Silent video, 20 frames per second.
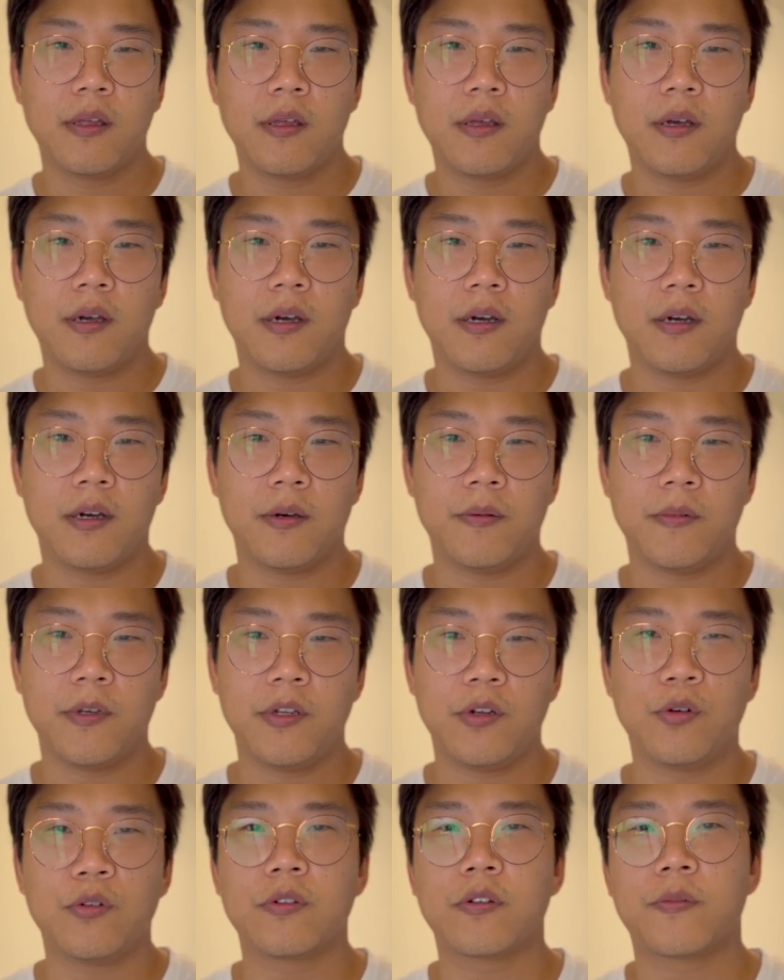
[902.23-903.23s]

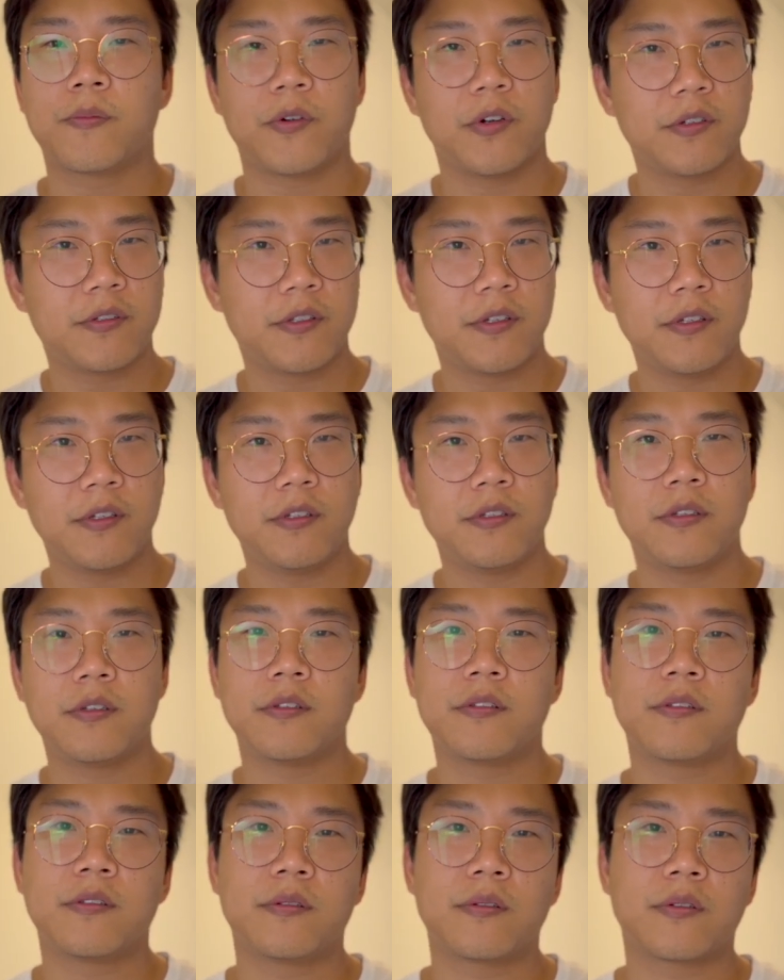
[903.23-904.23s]
an older person
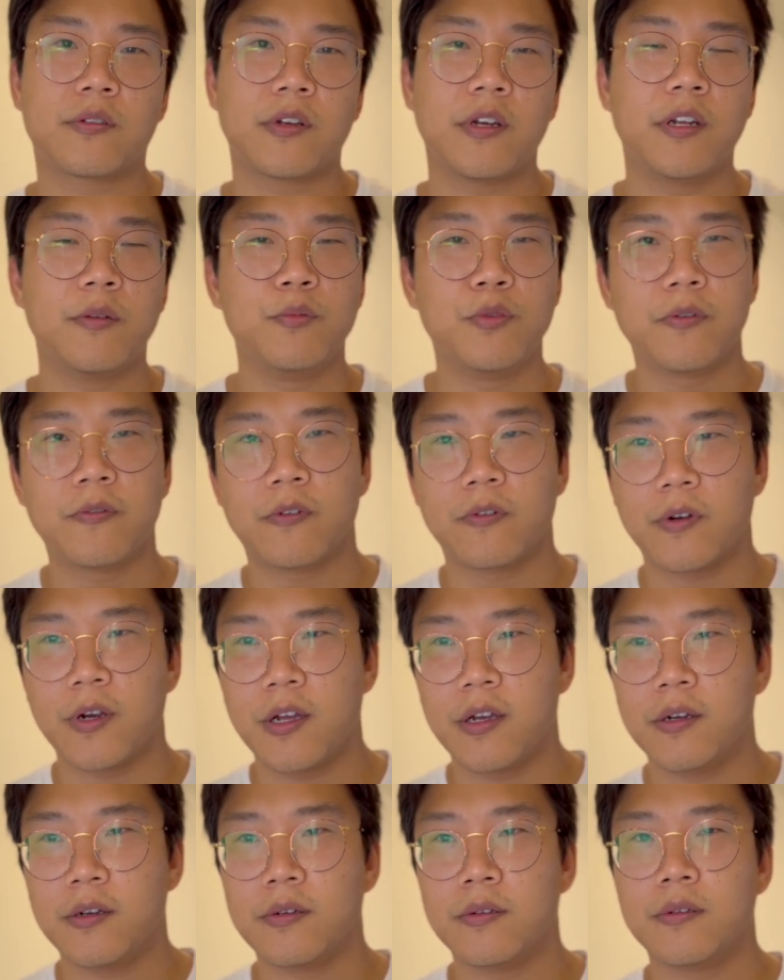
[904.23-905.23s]
just trying to move
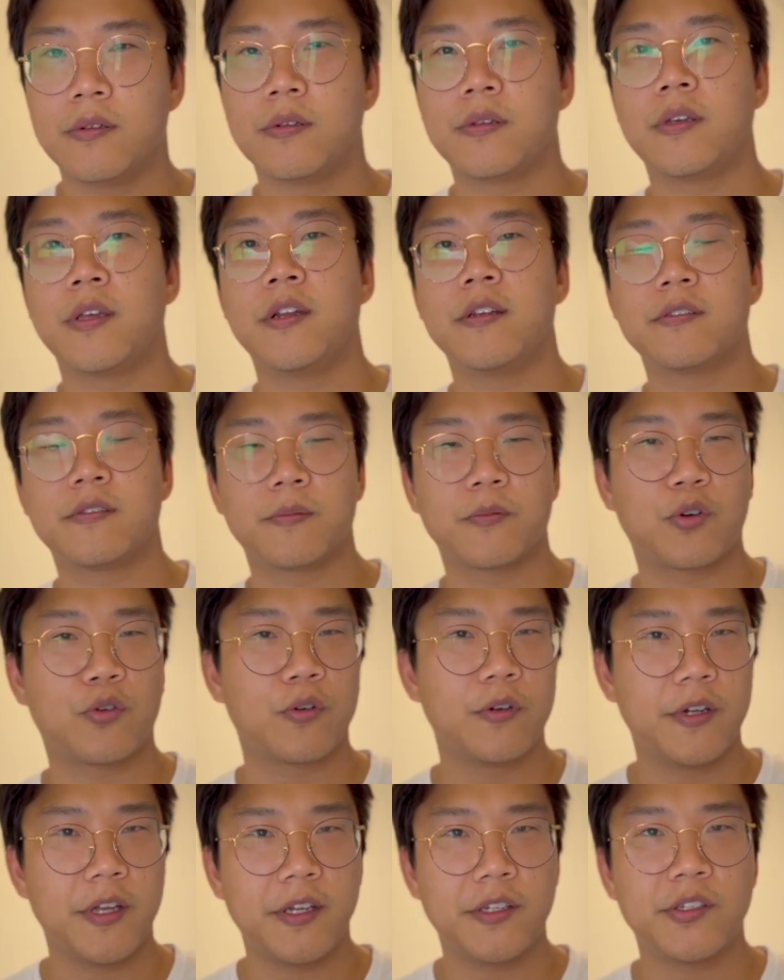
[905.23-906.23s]
around, getting some
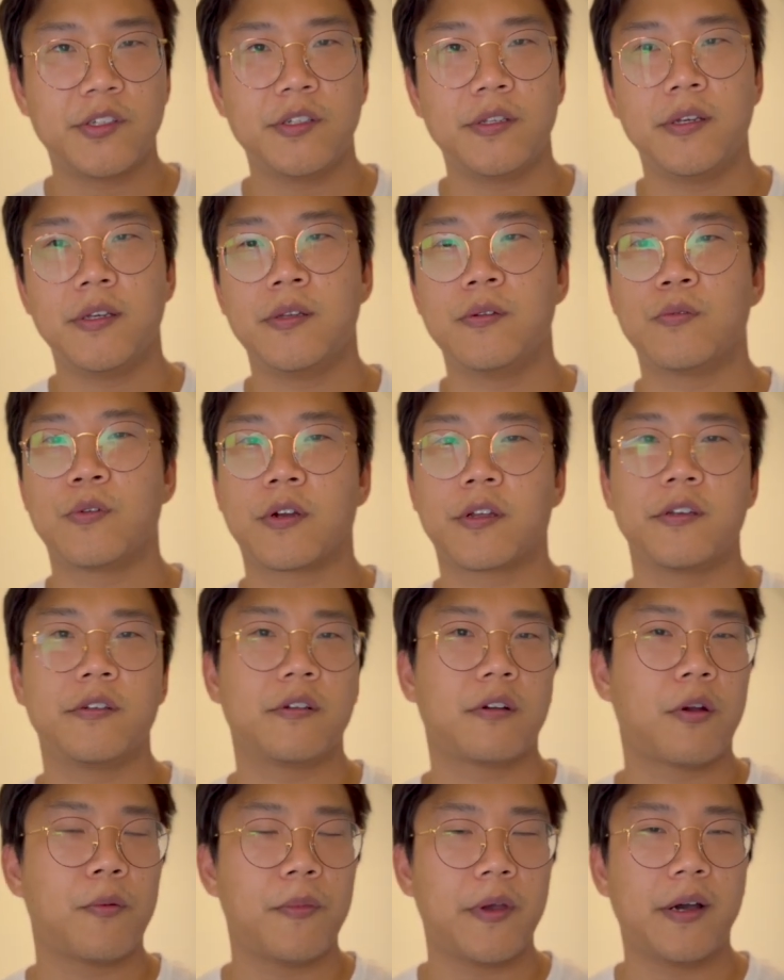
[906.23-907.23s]
coordination in, working
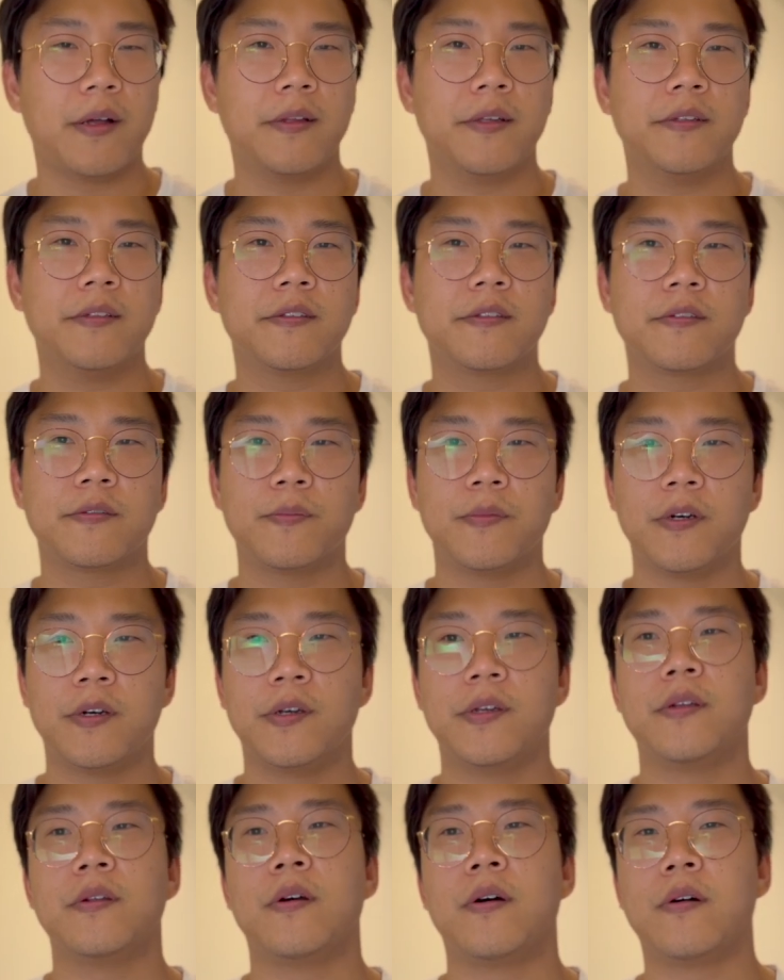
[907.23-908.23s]
on your balance,
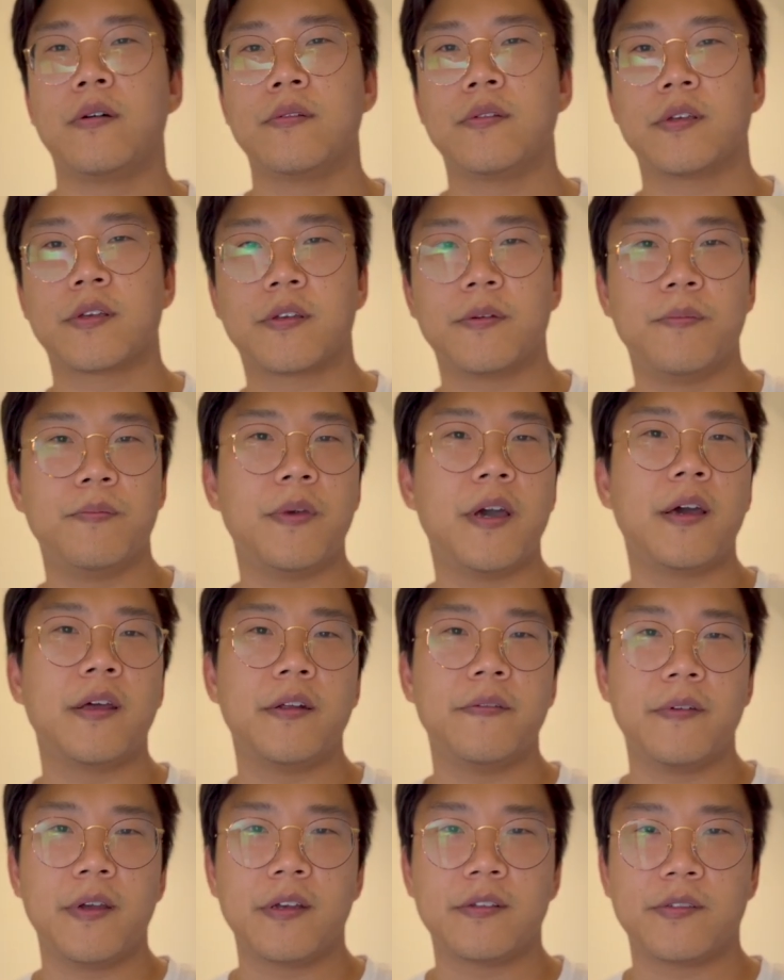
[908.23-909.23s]
but all the
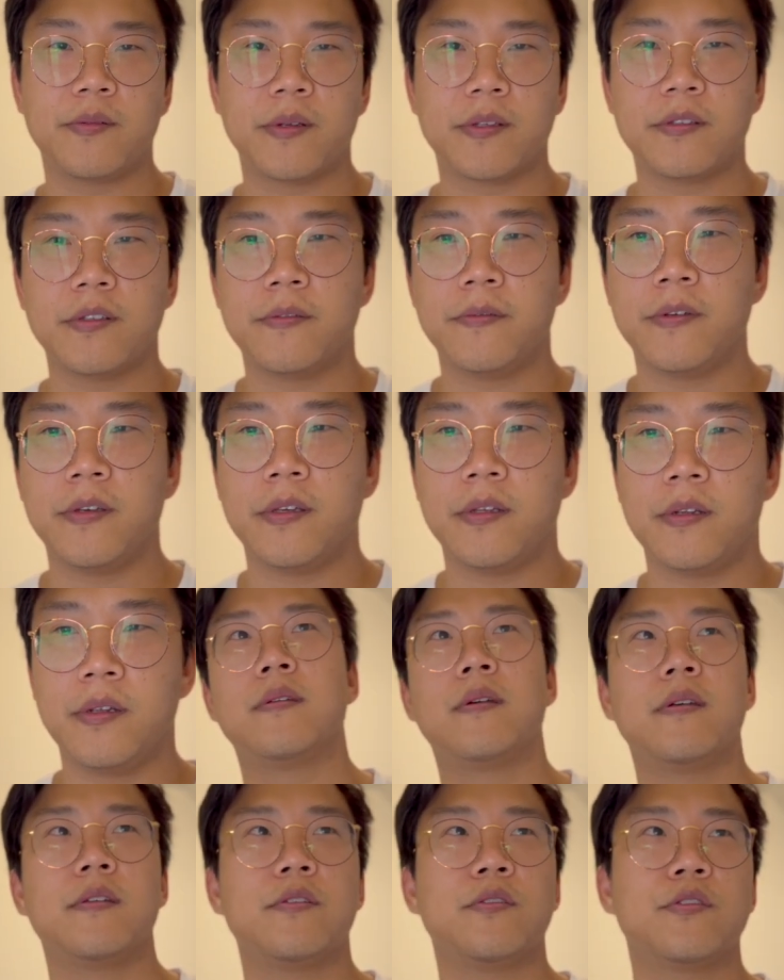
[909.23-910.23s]
combative aspect of it,
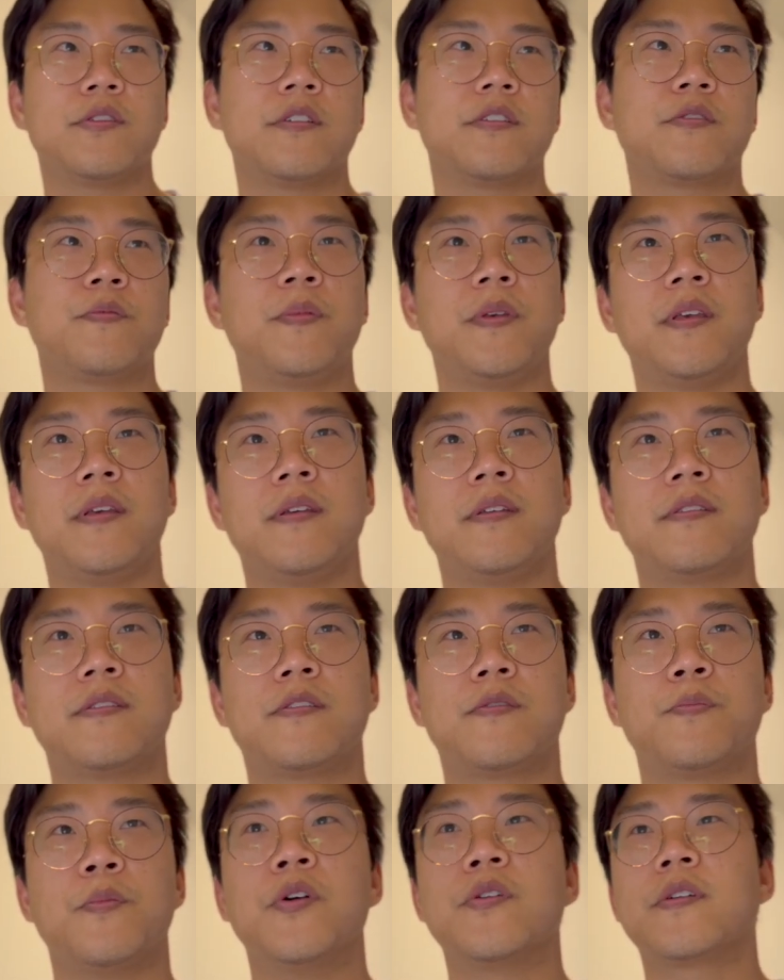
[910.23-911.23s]
it'll just be
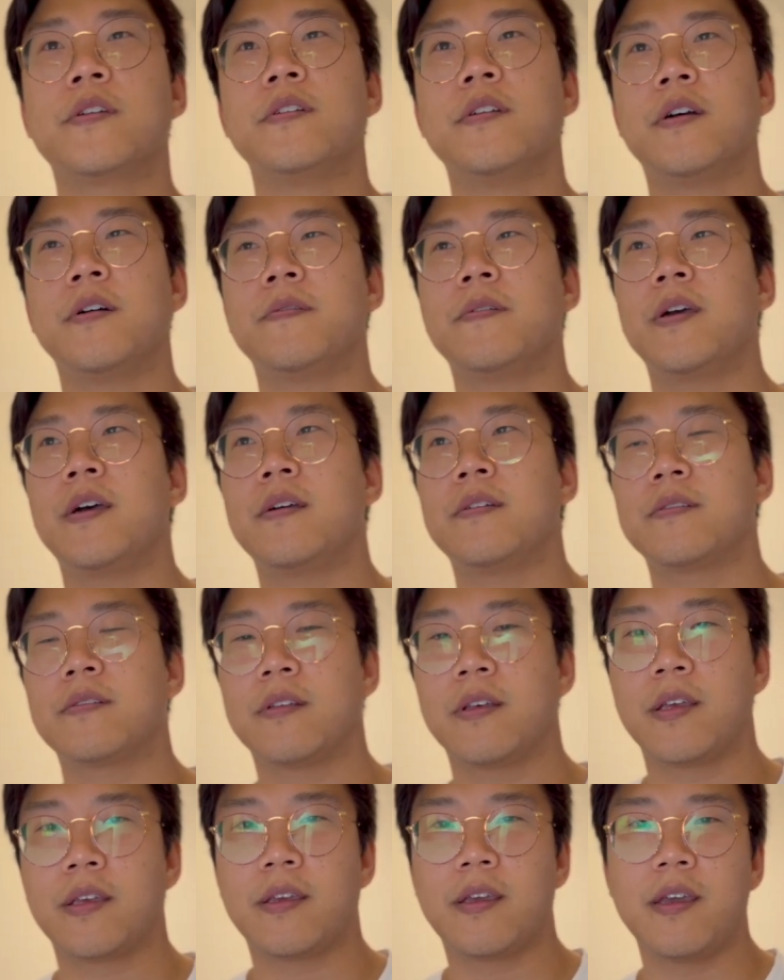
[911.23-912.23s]
spoken of as
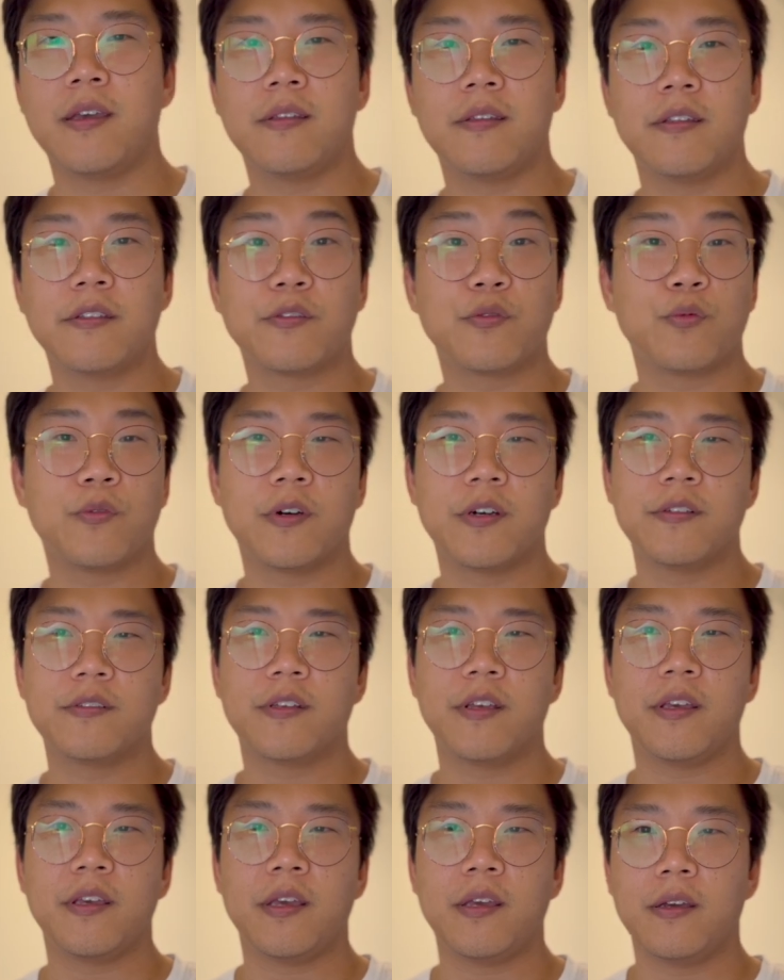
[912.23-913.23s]
like, hey, this was
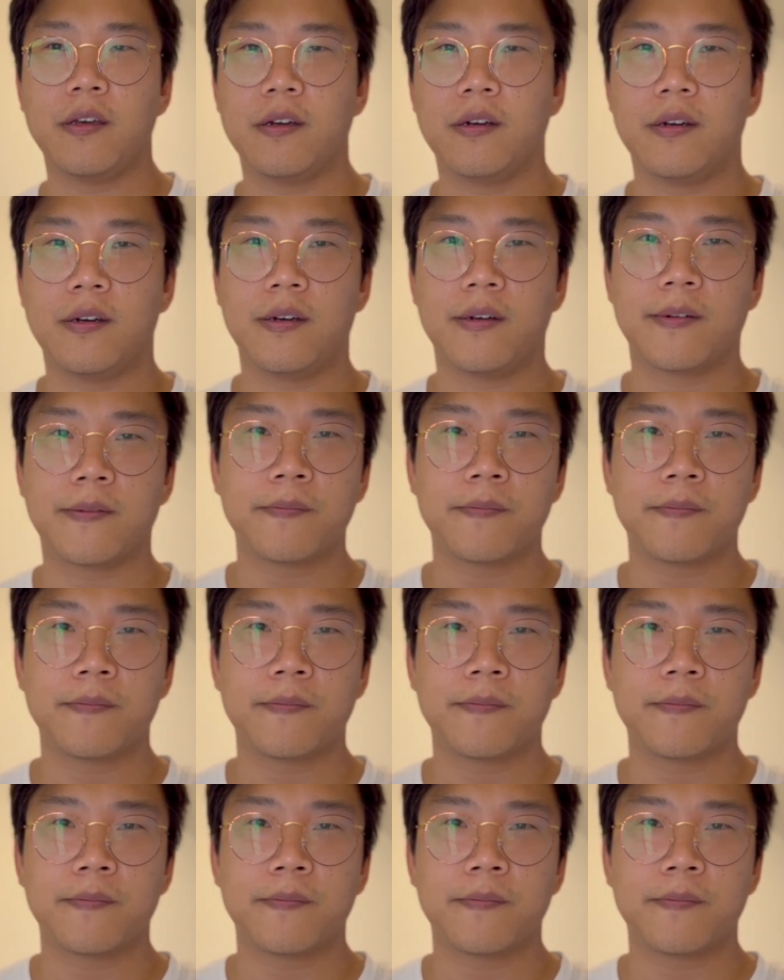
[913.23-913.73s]
a